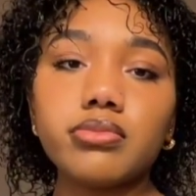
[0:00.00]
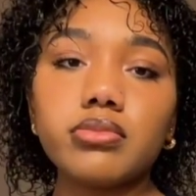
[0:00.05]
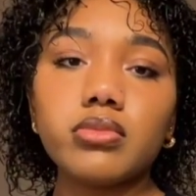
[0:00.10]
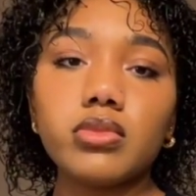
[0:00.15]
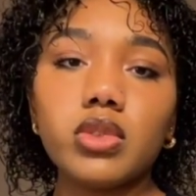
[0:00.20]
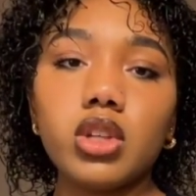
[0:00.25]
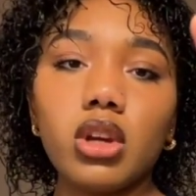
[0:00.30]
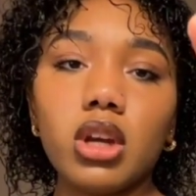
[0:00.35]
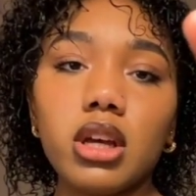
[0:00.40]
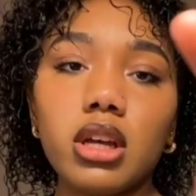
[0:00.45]

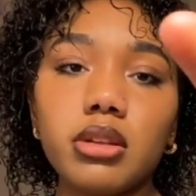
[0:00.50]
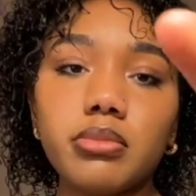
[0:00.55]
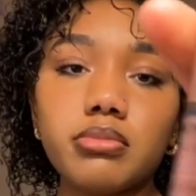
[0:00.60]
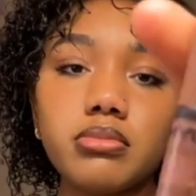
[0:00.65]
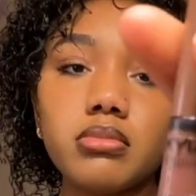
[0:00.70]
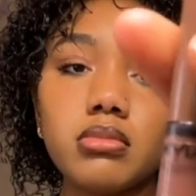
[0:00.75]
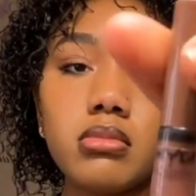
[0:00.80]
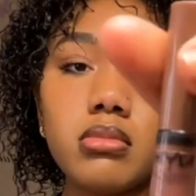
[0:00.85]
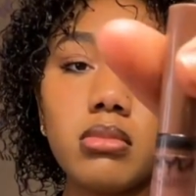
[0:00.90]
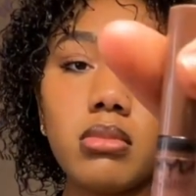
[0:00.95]
you could
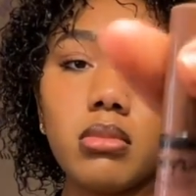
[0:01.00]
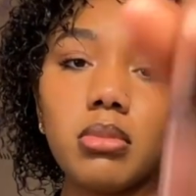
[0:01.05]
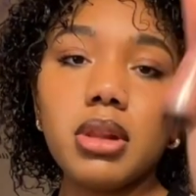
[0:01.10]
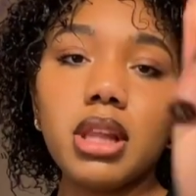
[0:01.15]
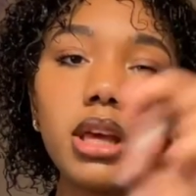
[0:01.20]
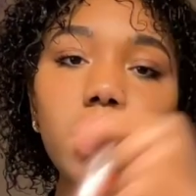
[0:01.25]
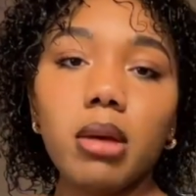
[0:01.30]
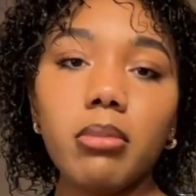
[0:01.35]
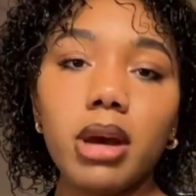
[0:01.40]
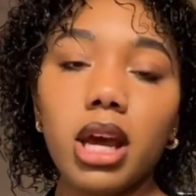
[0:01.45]
play
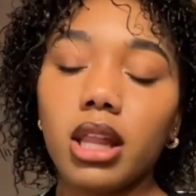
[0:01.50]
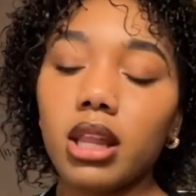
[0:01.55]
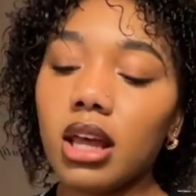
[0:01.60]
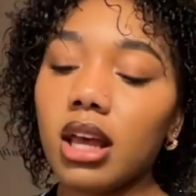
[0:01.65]
it by the